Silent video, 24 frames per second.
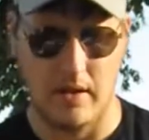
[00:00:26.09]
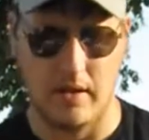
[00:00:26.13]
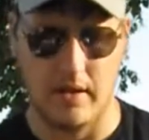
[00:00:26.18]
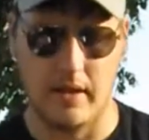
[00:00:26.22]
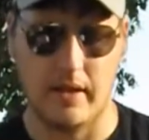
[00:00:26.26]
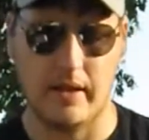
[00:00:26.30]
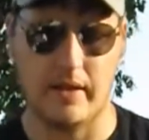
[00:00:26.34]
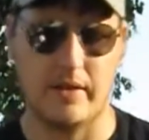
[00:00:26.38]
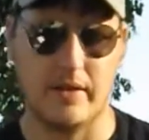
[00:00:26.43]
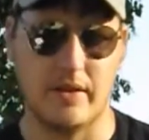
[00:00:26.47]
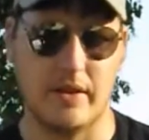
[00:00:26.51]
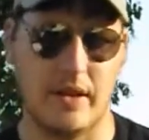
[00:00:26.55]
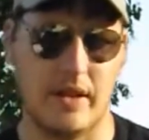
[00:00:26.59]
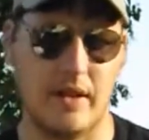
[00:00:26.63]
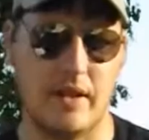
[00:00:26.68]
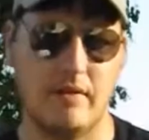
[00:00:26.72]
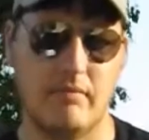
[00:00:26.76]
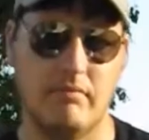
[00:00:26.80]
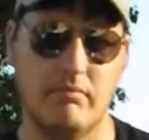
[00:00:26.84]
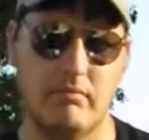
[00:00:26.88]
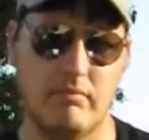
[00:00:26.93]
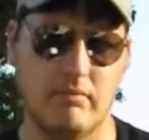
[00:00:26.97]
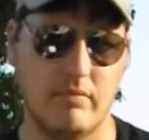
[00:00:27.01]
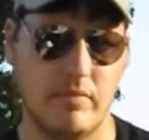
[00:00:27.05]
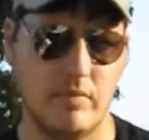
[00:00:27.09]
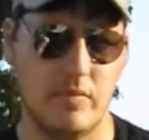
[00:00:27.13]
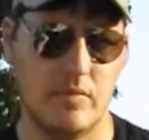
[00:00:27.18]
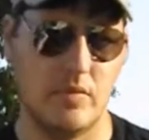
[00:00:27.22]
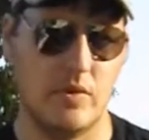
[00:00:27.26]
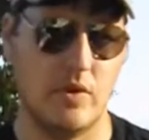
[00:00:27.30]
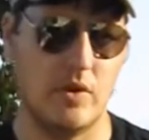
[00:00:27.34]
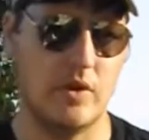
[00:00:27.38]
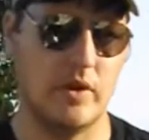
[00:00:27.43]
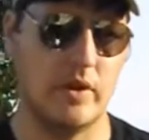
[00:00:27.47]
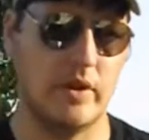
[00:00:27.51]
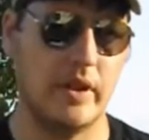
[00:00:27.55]
Like I said,
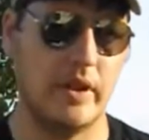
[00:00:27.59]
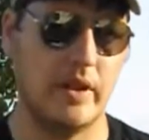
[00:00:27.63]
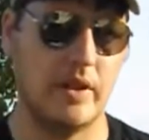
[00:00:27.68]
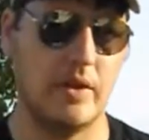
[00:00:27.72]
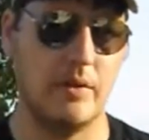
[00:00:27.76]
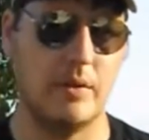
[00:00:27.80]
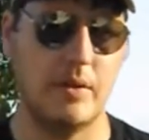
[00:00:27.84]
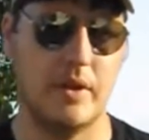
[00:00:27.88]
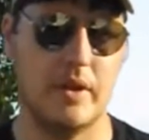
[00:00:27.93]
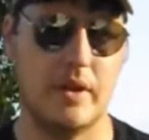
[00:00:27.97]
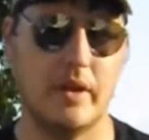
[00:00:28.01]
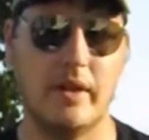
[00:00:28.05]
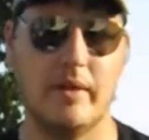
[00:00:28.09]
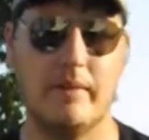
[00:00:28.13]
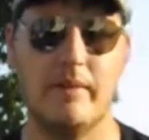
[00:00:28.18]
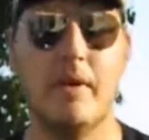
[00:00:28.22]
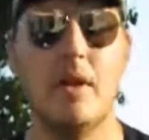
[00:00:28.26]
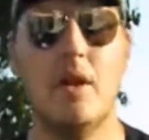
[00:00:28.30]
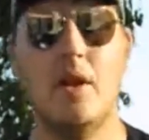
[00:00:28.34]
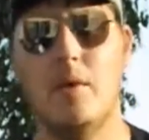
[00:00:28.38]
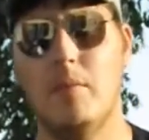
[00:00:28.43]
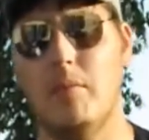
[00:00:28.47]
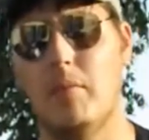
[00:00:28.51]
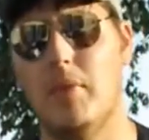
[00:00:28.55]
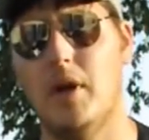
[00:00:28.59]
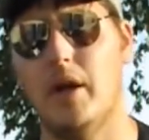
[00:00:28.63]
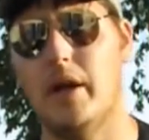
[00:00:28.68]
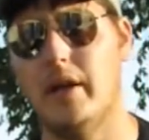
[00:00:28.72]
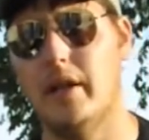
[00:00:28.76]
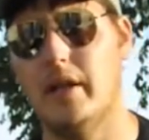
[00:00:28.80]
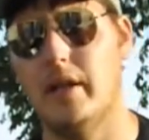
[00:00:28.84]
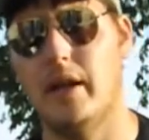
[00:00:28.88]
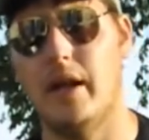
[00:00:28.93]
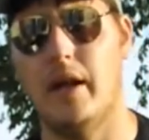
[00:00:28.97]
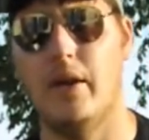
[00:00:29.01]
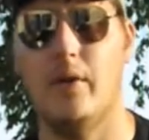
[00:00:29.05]
I'm going to tell you what up. But,
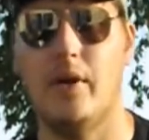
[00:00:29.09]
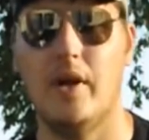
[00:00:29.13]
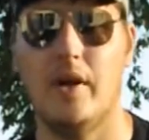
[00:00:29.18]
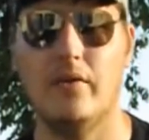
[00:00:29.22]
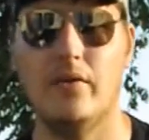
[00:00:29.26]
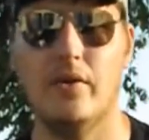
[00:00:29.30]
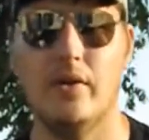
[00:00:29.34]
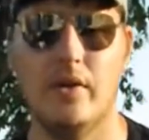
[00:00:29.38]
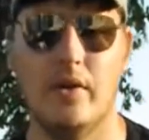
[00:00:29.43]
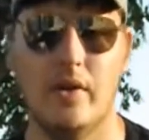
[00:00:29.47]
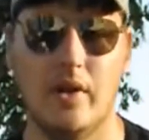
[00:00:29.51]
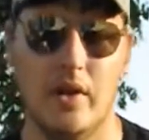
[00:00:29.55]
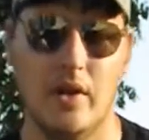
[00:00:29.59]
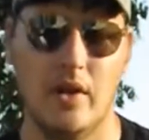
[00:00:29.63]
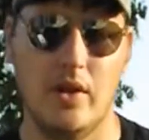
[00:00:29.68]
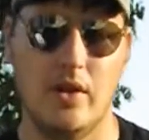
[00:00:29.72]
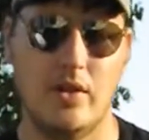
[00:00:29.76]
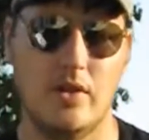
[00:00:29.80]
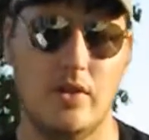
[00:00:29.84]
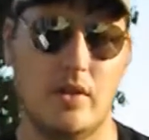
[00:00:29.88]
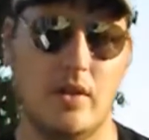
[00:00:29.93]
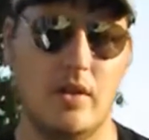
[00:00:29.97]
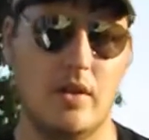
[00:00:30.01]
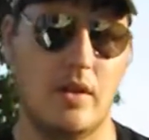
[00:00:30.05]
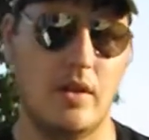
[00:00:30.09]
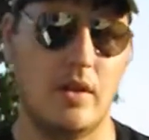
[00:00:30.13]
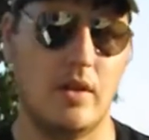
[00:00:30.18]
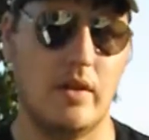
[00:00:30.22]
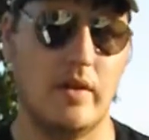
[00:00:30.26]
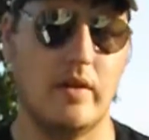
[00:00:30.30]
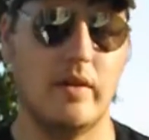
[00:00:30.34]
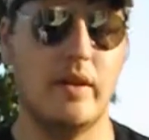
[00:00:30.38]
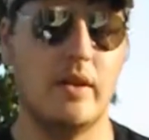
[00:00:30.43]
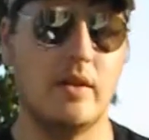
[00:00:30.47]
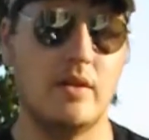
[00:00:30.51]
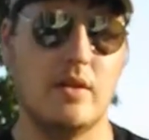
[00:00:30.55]
however,
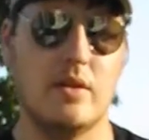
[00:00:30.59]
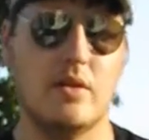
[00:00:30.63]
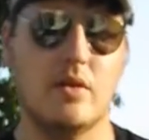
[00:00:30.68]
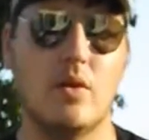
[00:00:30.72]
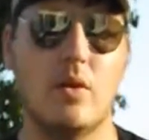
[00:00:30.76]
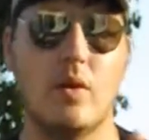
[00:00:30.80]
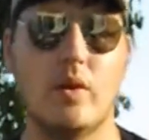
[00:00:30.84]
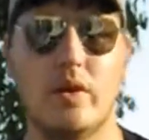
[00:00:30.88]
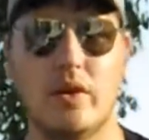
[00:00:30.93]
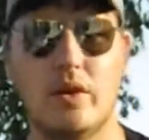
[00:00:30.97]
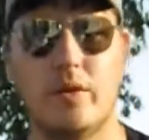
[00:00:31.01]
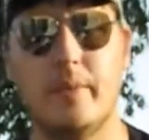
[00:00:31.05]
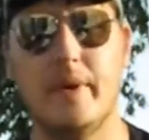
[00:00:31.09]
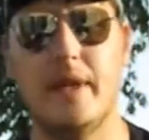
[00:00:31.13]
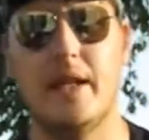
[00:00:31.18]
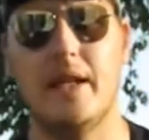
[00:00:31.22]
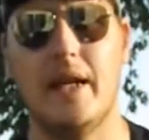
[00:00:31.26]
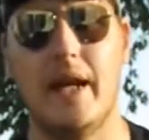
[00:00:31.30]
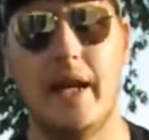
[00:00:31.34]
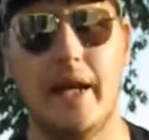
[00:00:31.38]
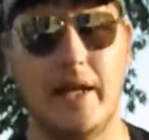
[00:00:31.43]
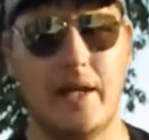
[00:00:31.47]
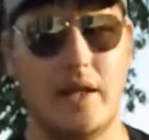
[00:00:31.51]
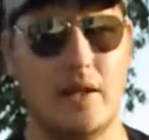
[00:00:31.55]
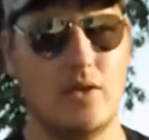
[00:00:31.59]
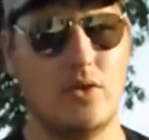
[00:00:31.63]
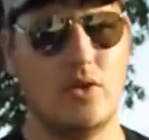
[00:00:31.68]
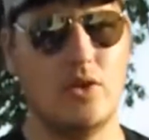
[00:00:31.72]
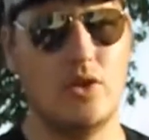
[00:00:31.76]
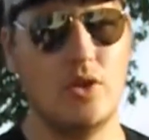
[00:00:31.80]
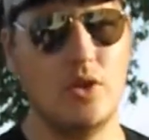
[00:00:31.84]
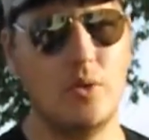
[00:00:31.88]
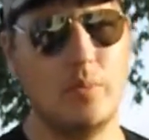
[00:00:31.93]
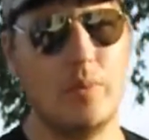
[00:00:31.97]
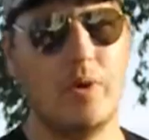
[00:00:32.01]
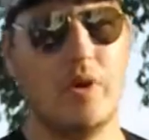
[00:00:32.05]
this is going to be a
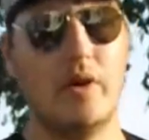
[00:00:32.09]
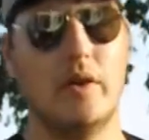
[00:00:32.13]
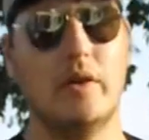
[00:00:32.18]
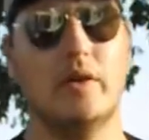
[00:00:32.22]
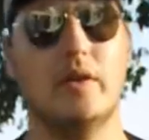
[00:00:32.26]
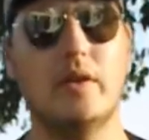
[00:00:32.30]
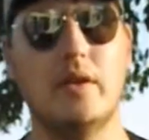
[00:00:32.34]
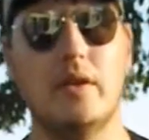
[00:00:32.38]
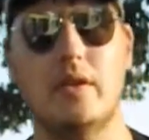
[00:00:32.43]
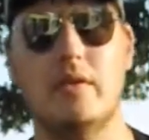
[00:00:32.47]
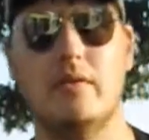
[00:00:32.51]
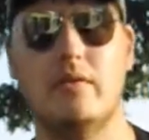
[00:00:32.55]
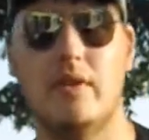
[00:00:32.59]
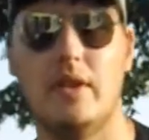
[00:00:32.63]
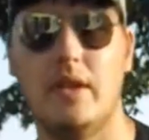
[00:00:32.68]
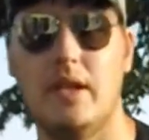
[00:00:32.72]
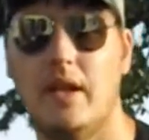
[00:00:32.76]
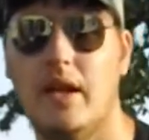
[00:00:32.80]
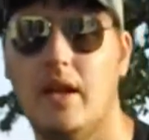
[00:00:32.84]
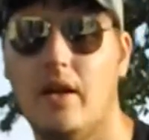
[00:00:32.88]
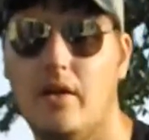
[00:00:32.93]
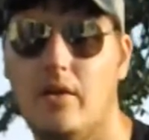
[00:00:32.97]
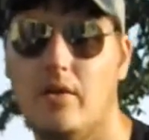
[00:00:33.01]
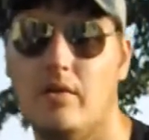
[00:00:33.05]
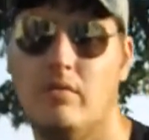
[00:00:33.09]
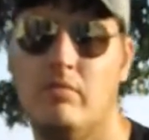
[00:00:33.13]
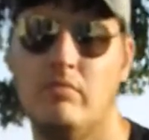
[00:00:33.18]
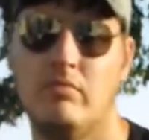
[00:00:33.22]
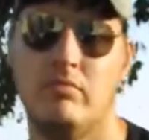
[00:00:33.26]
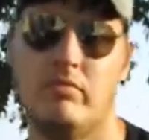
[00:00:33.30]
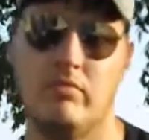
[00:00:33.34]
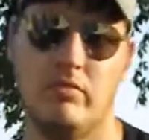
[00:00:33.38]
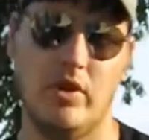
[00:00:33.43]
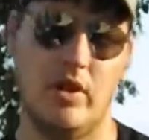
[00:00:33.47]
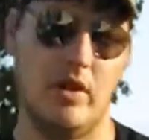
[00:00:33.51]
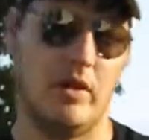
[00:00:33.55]
two-part video,
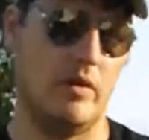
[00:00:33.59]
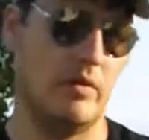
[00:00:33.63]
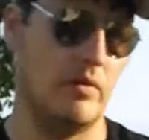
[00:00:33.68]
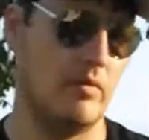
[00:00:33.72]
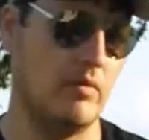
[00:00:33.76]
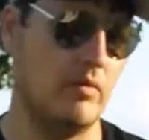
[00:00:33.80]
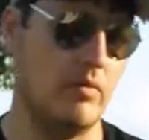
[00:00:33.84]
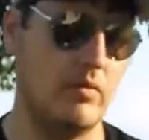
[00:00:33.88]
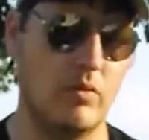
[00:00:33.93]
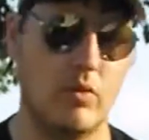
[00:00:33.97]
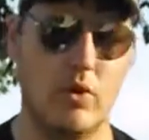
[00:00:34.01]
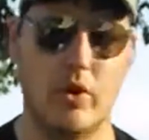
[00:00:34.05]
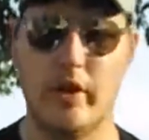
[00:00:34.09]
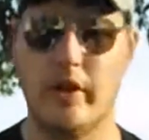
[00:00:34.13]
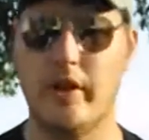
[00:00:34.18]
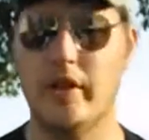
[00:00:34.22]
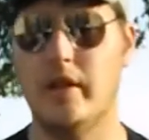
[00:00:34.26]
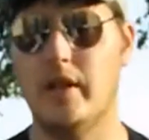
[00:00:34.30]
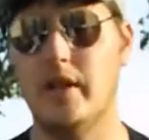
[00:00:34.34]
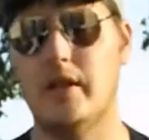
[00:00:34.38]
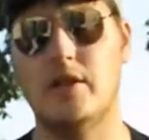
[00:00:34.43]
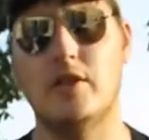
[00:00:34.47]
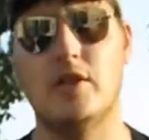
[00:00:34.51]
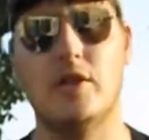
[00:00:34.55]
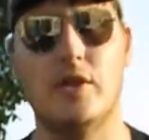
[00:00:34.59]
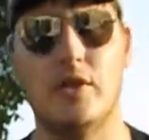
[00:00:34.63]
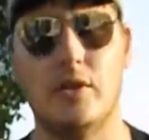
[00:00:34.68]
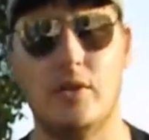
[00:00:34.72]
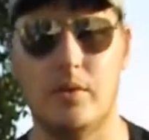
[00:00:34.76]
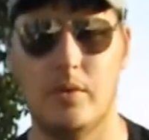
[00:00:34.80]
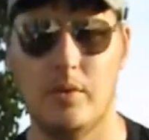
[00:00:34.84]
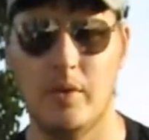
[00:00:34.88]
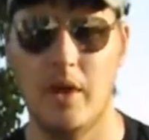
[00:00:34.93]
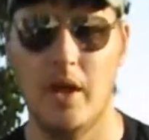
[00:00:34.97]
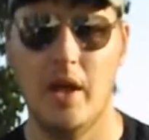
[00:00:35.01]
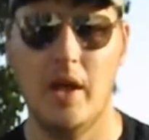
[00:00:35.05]
1 and 2.